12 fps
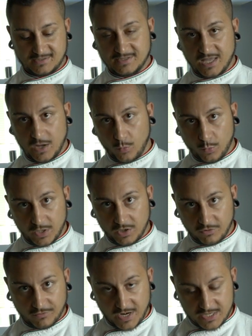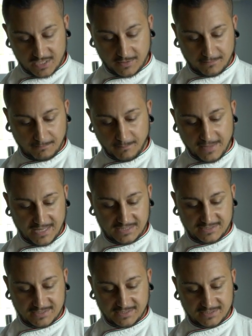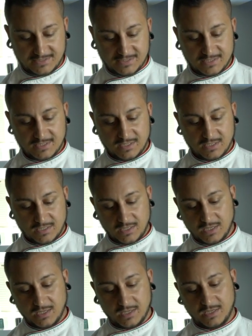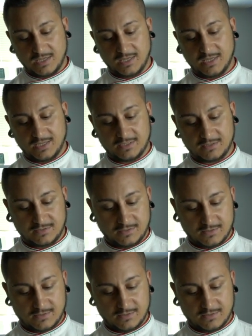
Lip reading: that we already melted and